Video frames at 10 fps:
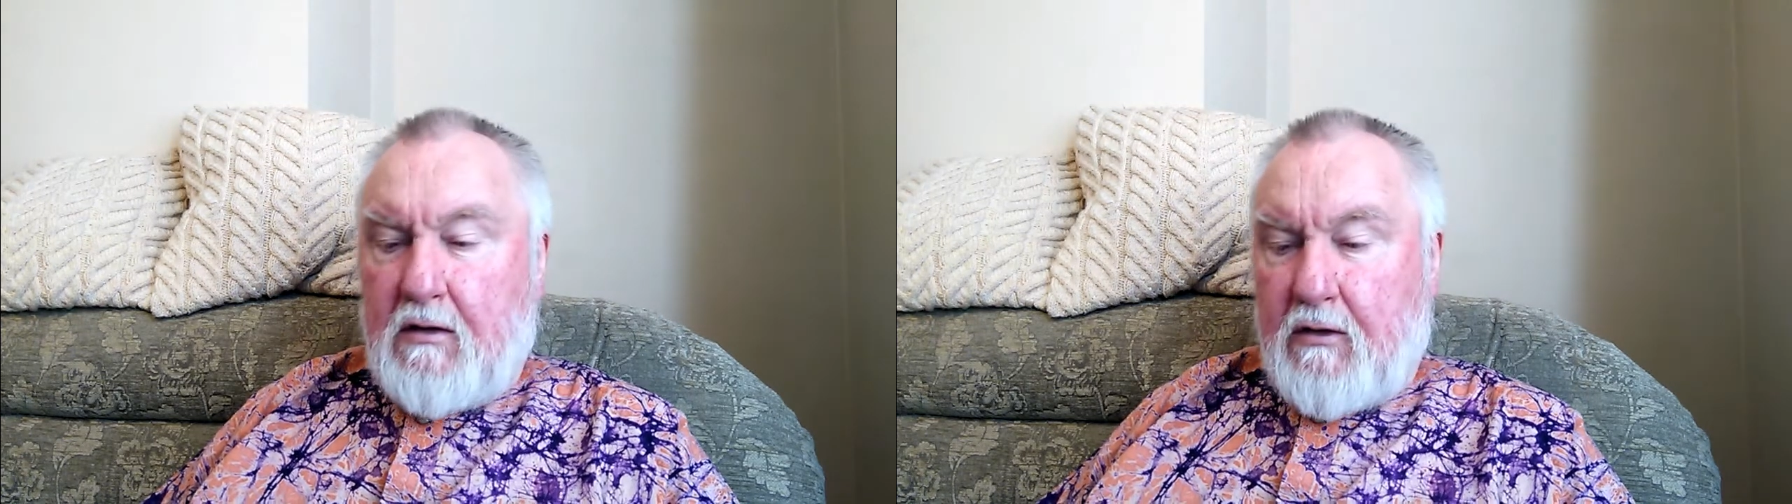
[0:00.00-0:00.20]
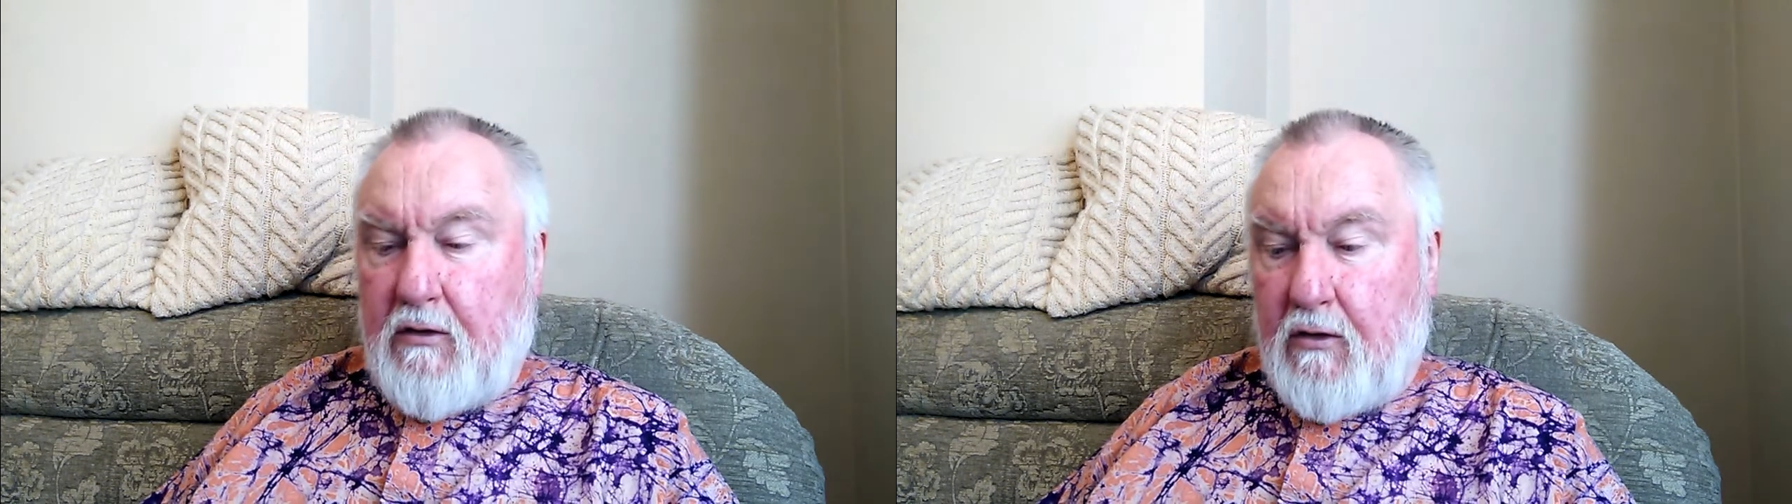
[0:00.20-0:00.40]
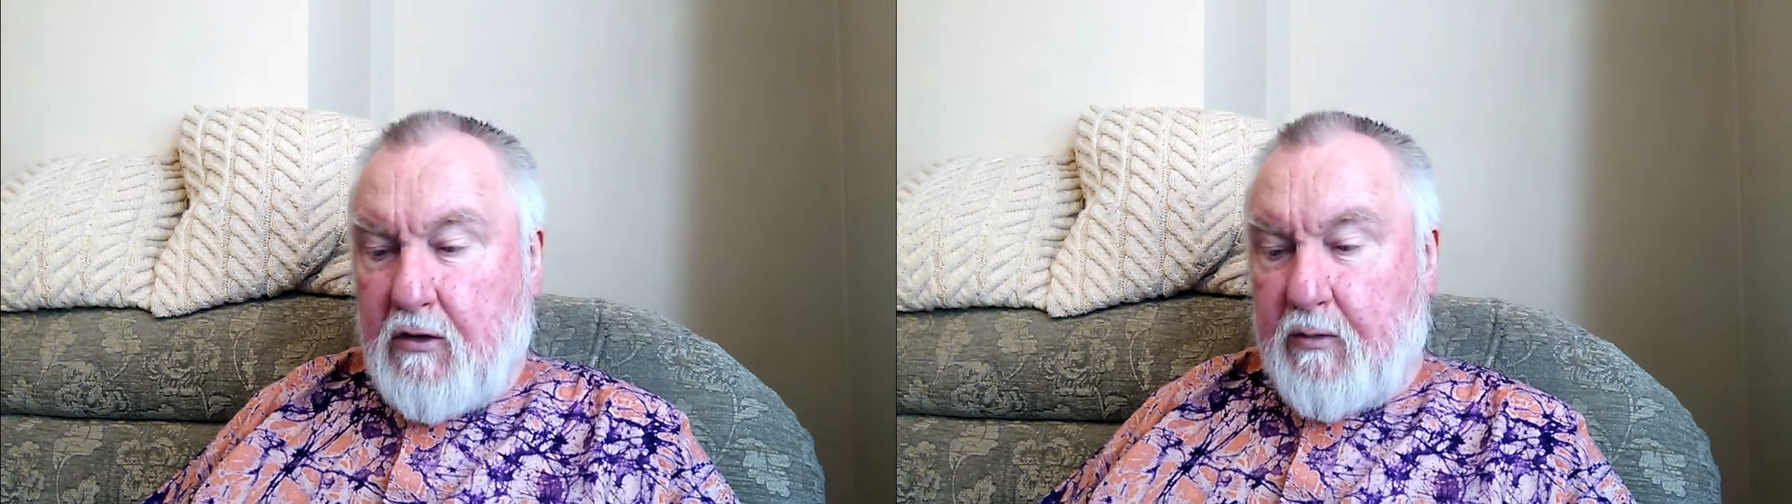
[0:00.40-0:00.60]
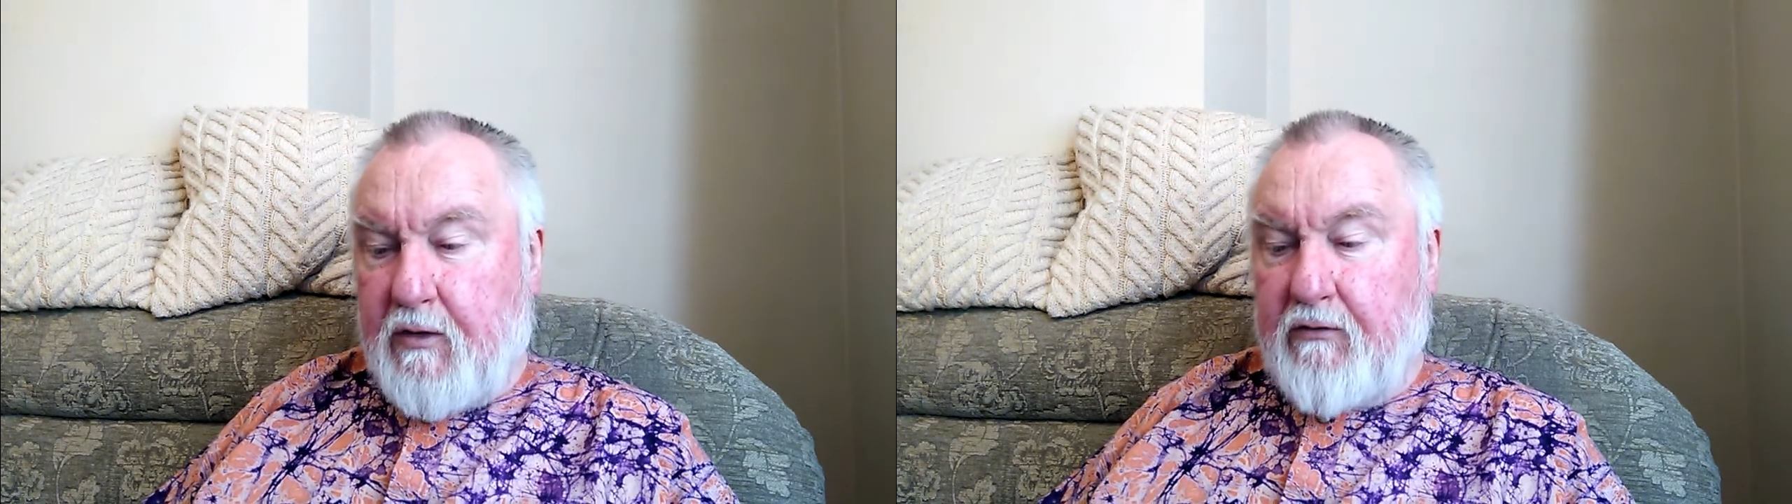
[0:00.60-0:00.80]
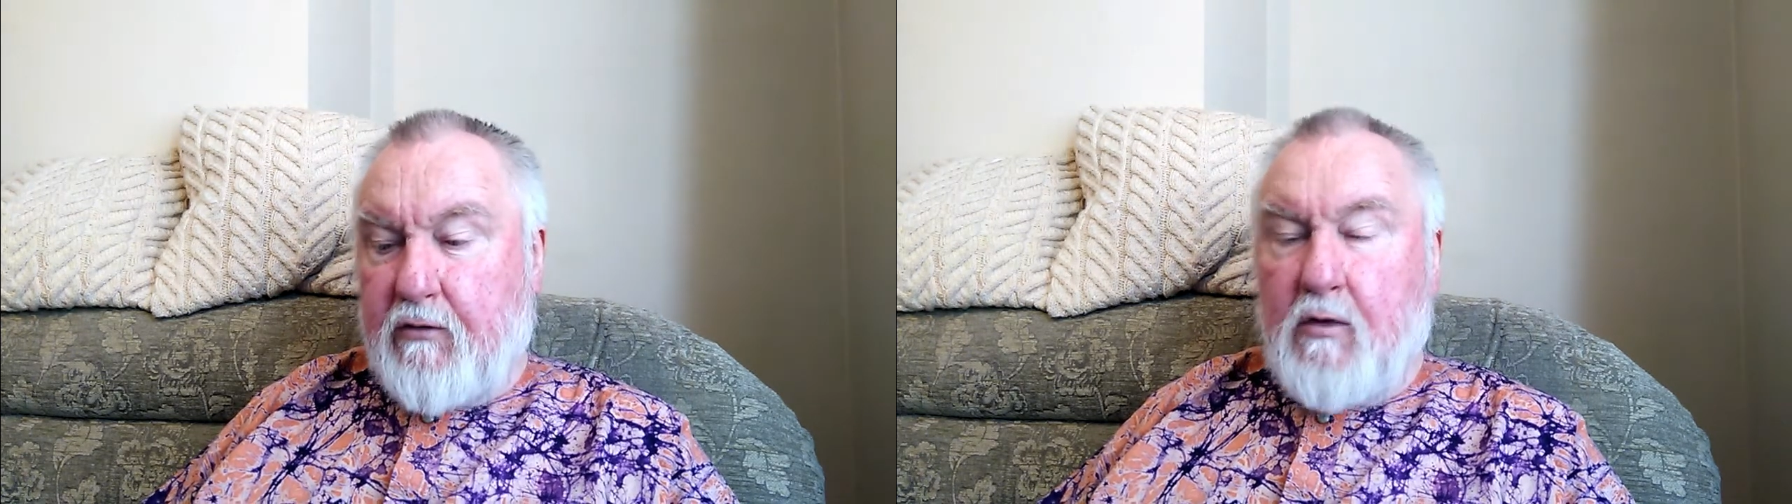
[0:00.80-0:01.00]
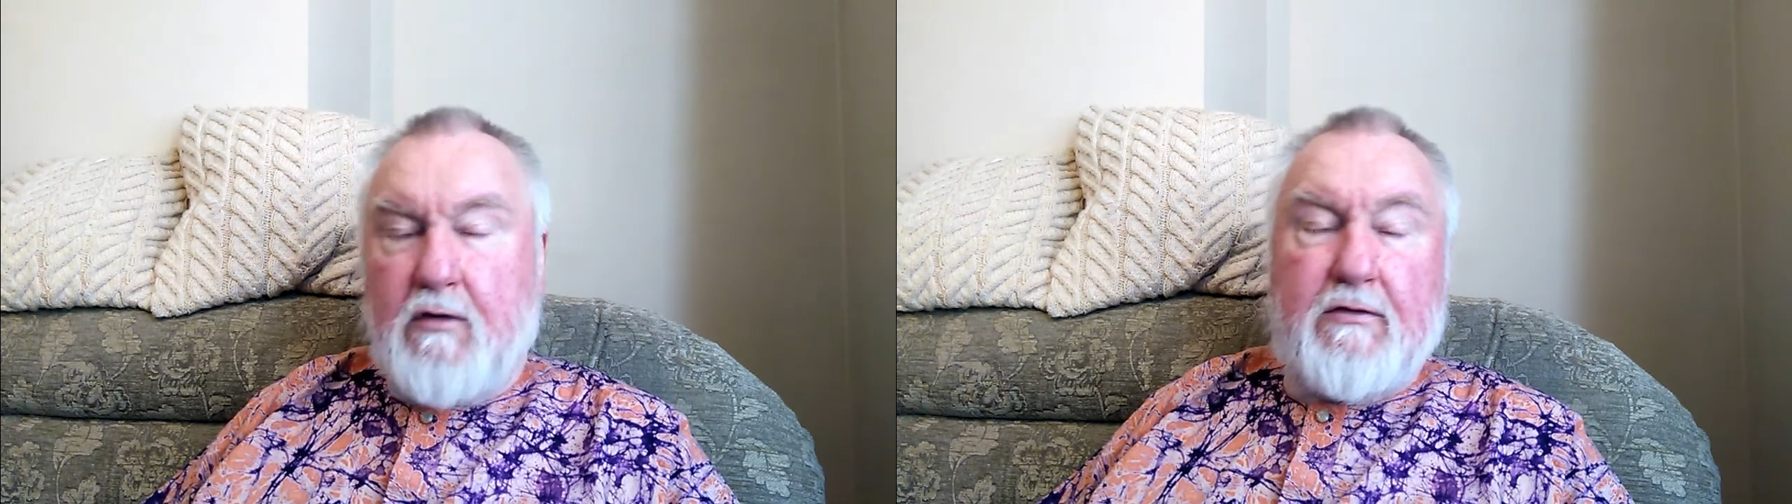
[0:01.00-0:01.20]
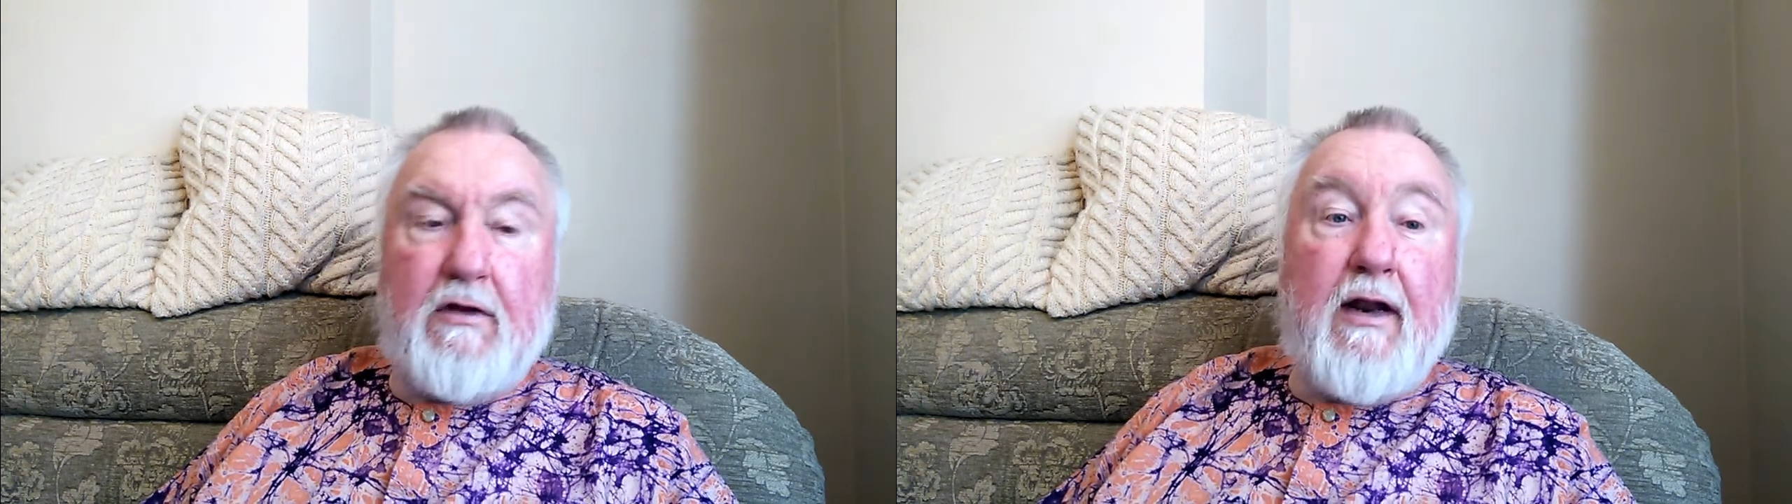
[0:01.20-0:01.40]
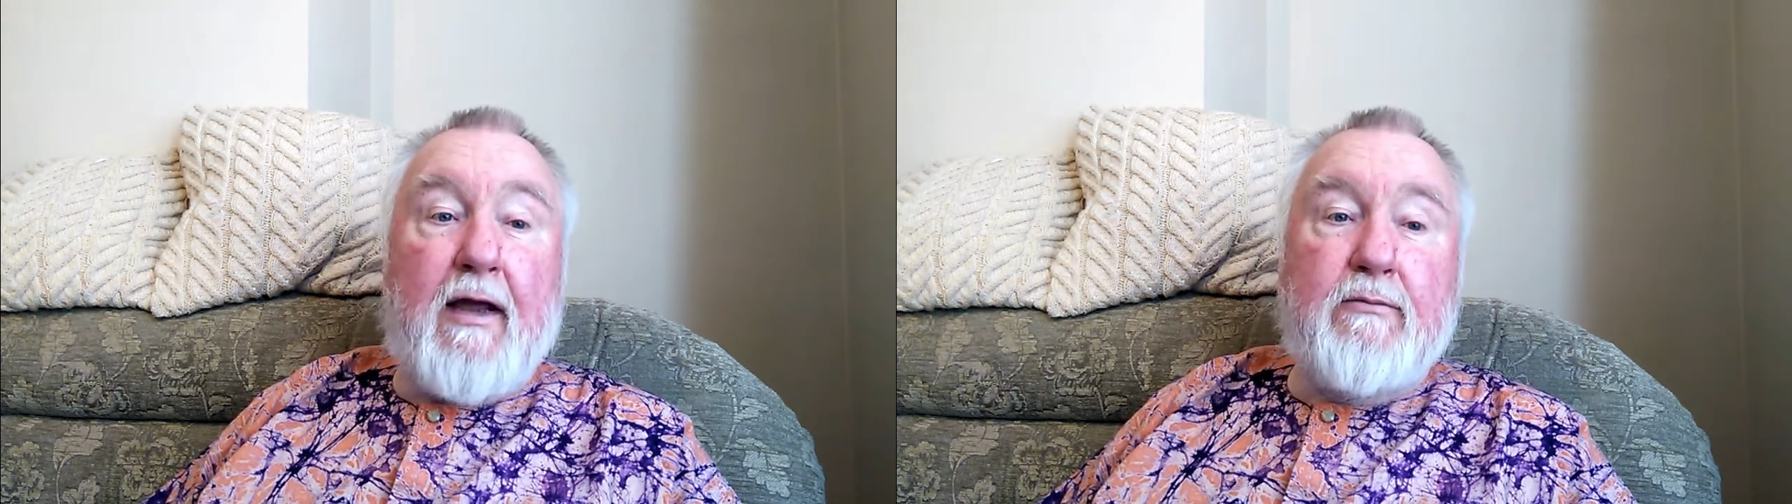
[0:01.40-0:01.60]
Europe never was the
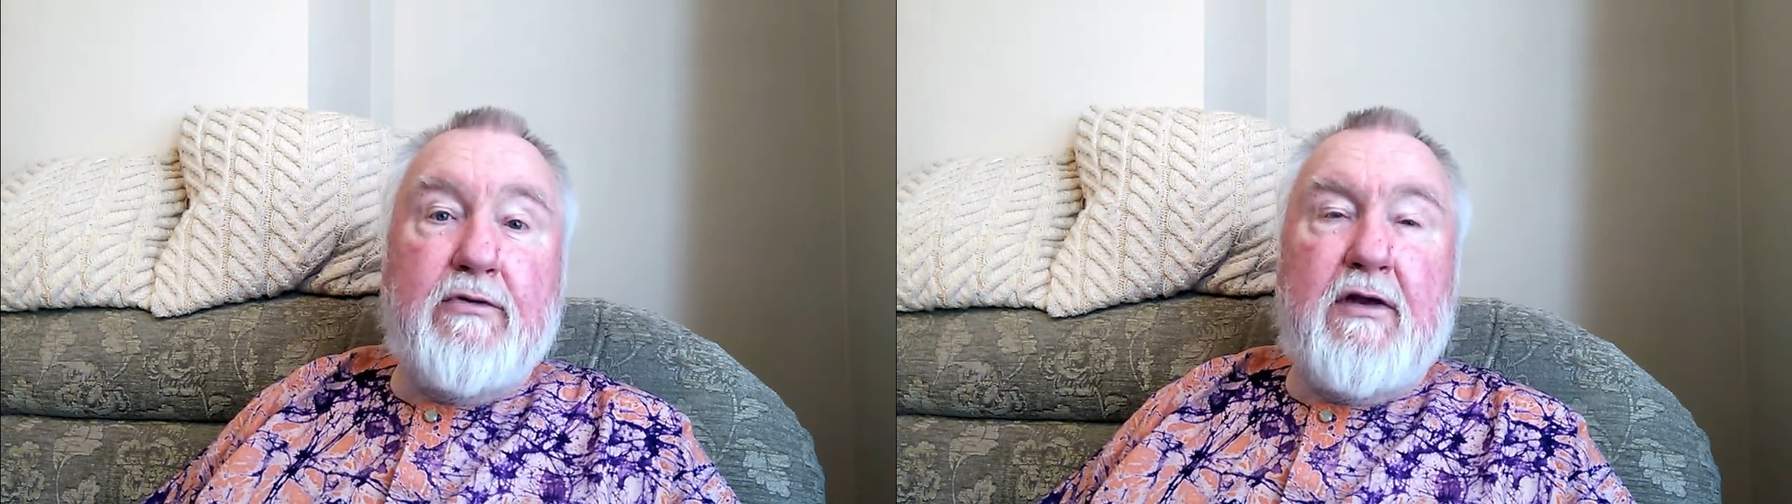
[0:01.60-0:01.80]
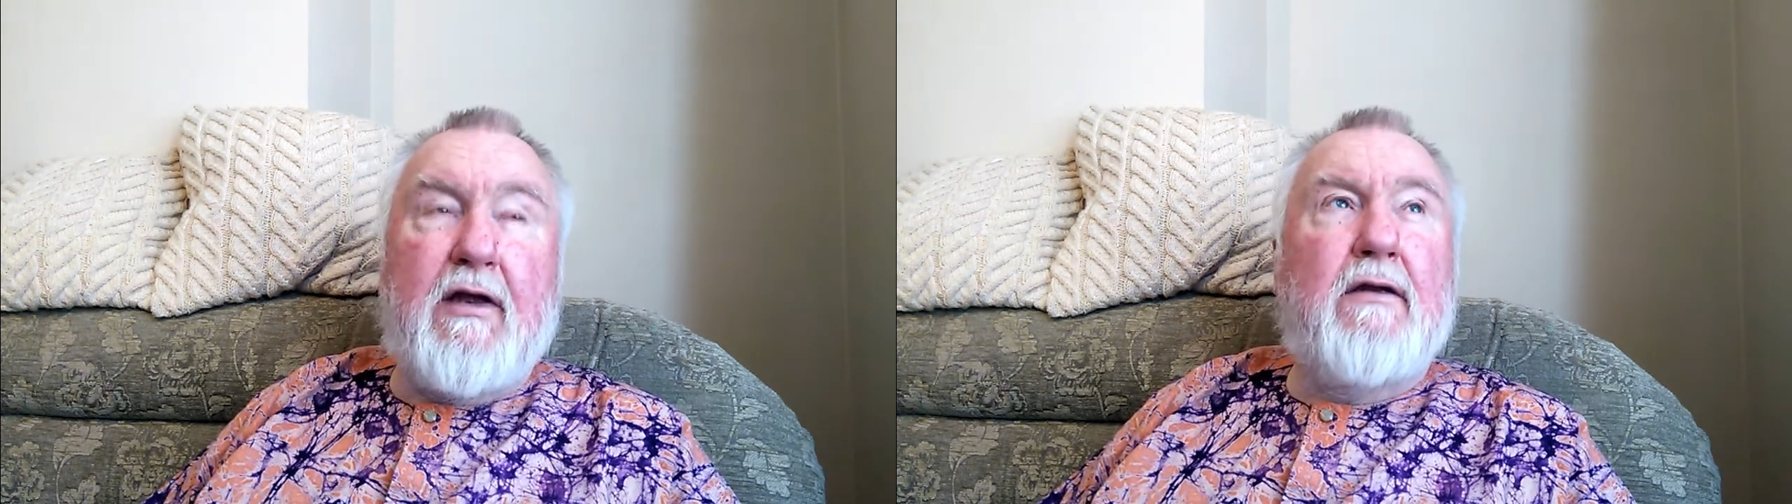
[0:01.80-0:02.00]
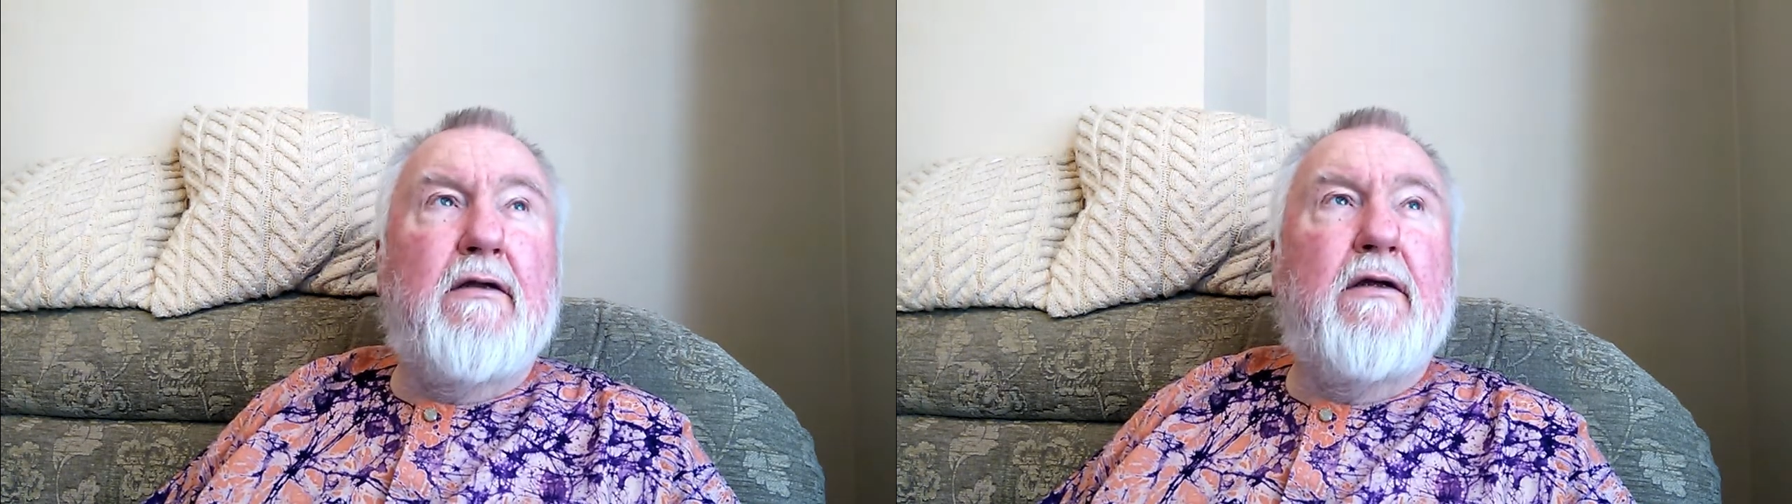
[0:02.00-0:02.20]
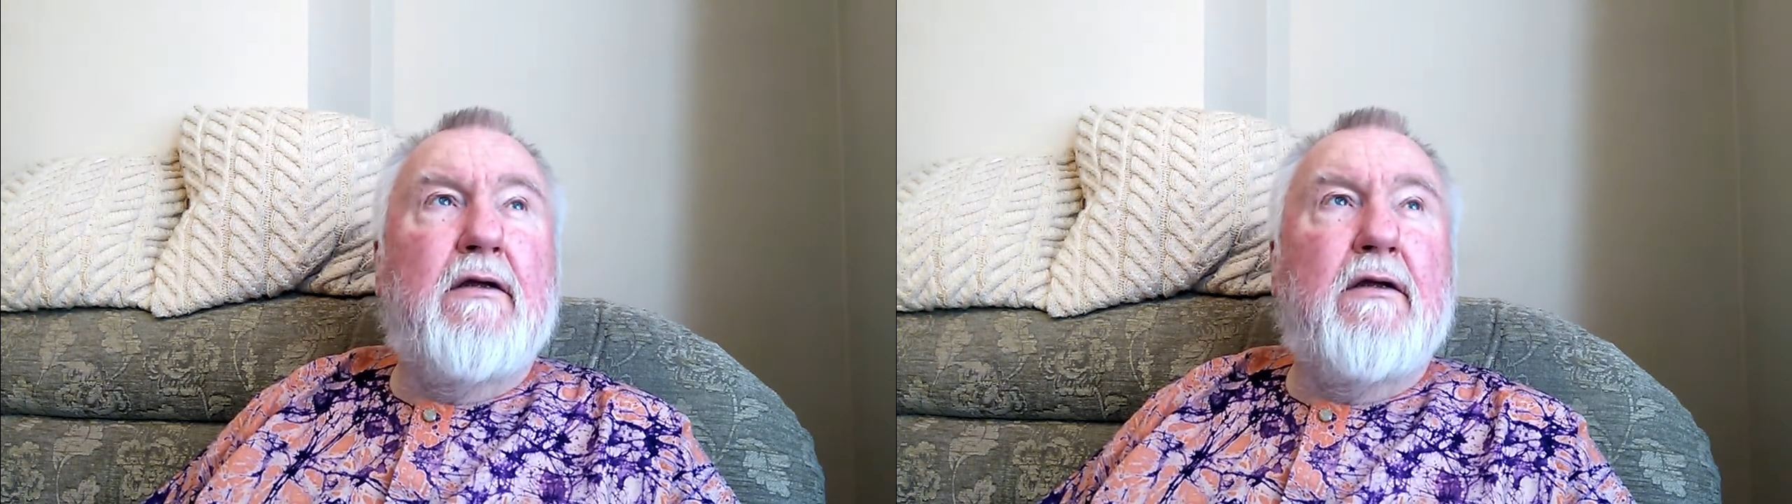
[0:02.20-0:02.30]
lampstand.